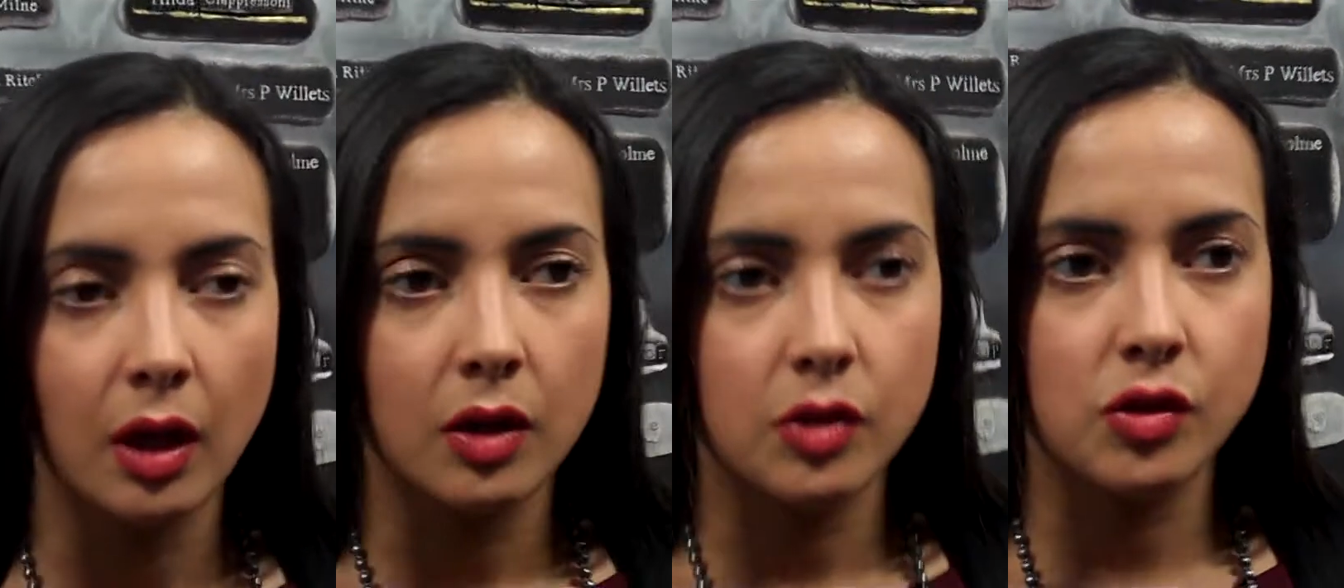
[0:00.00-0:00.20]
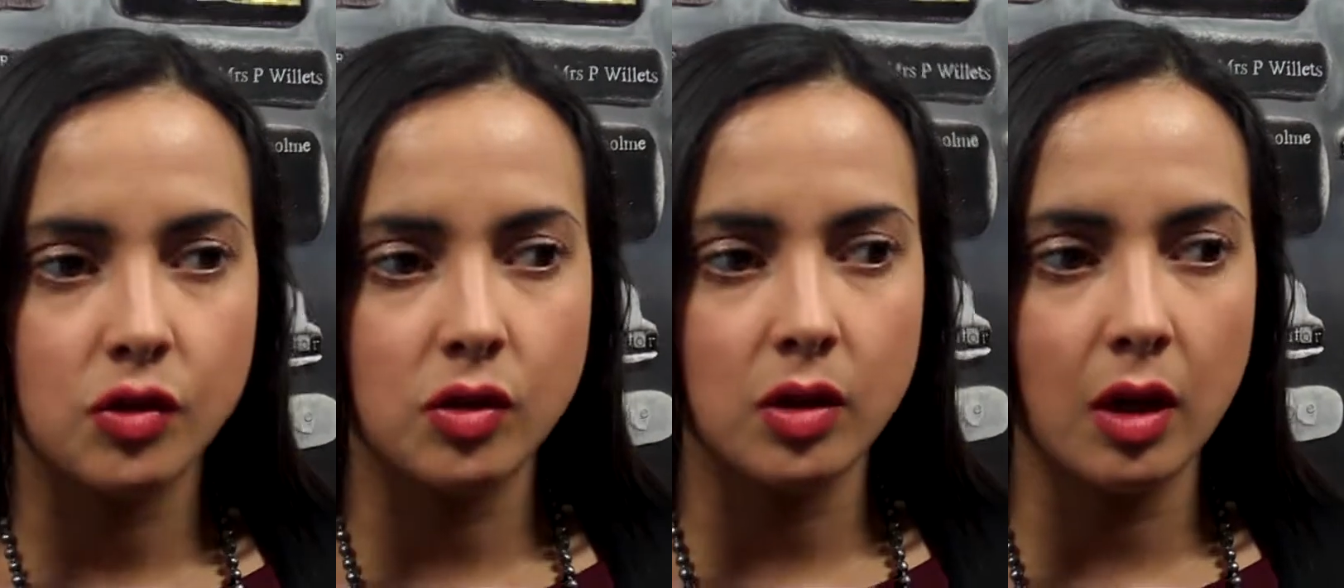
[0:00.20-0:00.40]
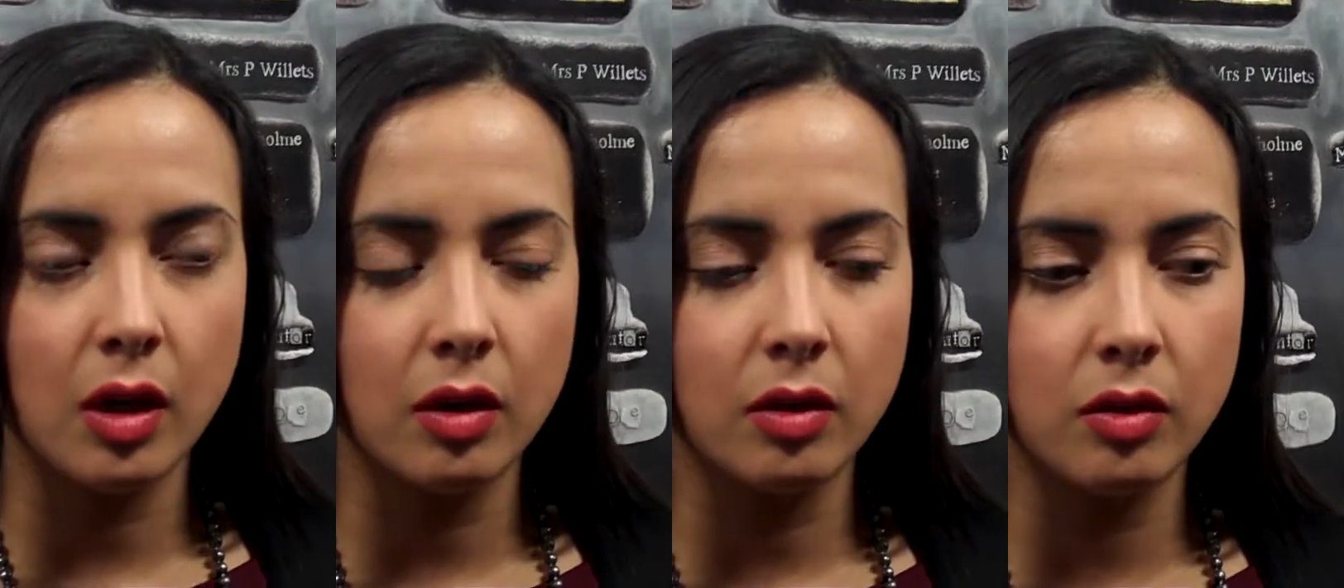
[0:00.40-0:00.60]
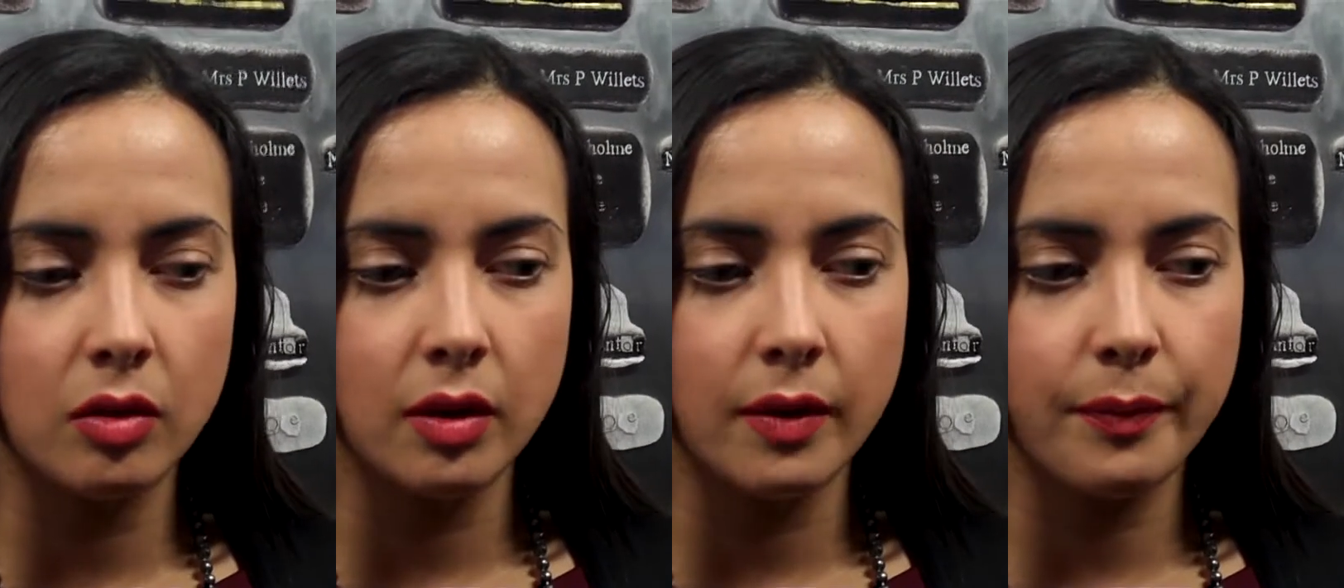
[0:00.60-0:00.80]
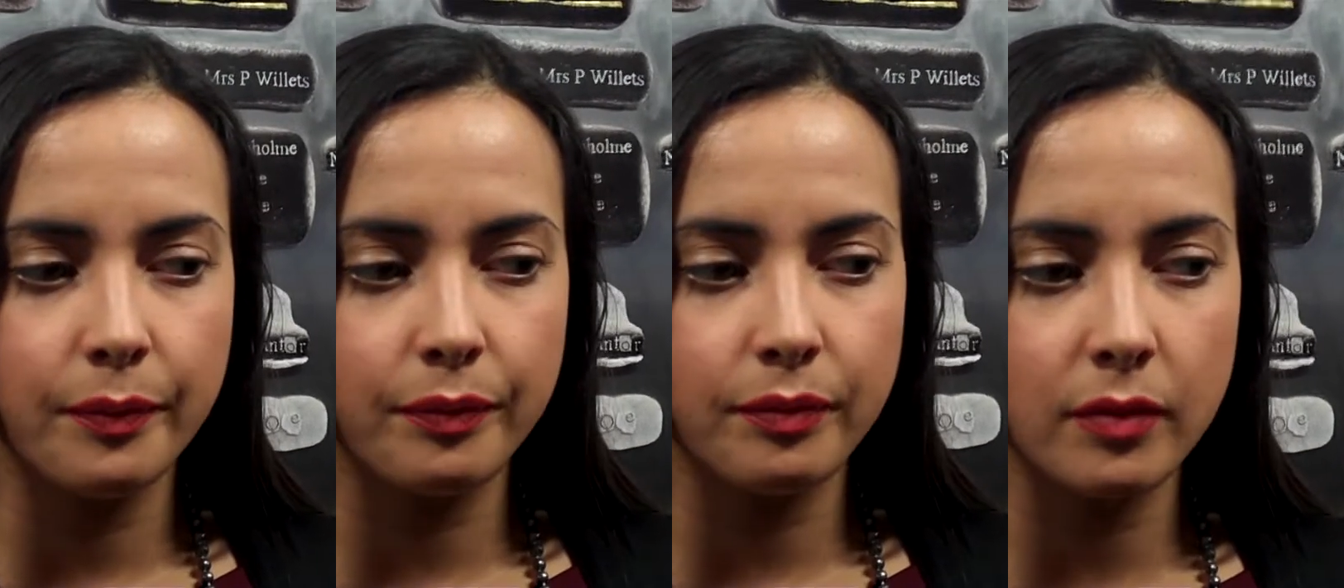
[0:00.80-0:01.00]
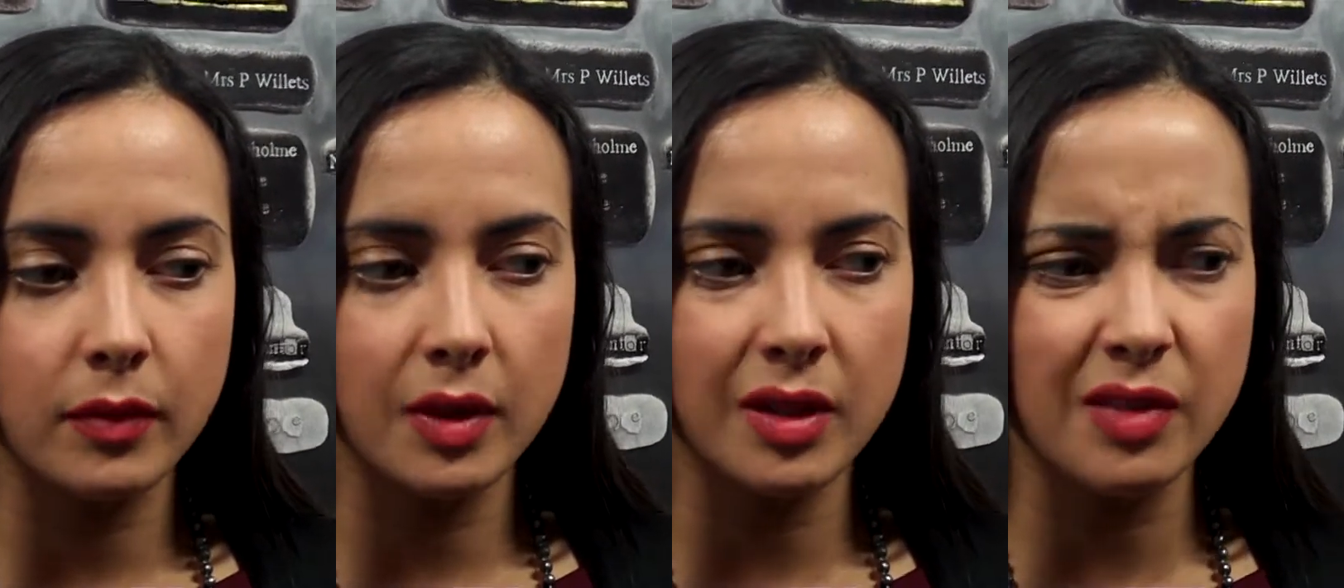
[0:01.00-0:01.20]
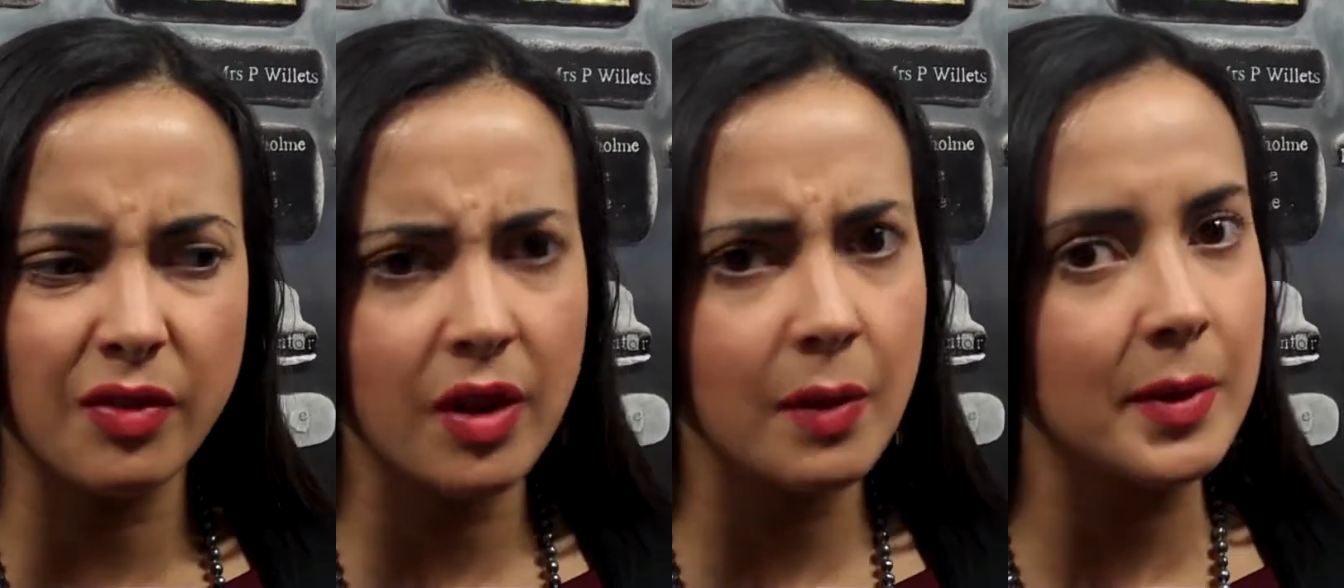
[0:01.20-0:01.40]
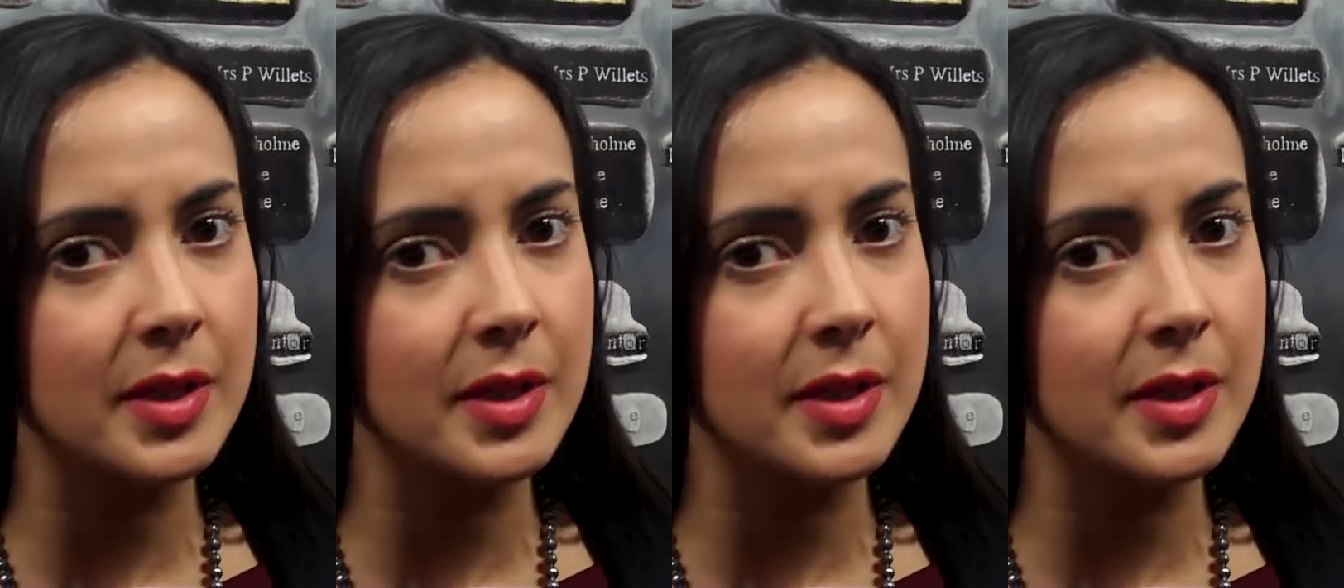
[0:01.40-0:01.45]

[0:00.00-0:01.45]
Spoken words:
So it's very